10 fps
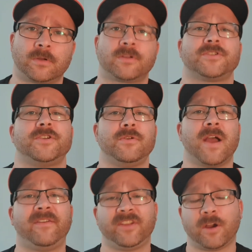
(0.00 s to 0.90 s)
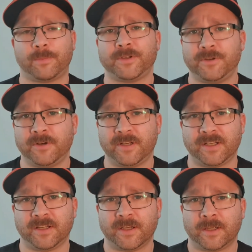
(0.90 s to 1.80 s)
So you have the
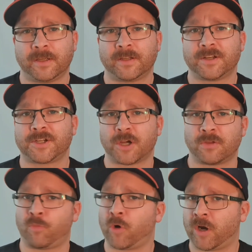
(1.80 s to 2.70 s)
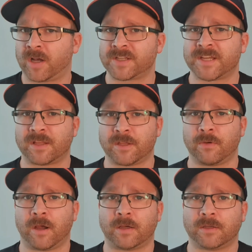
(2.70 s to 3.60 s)
opportunity to show them what kind of seller you
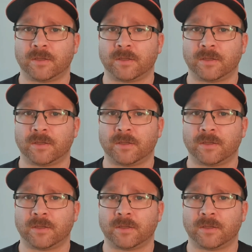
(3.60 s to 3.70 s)
are.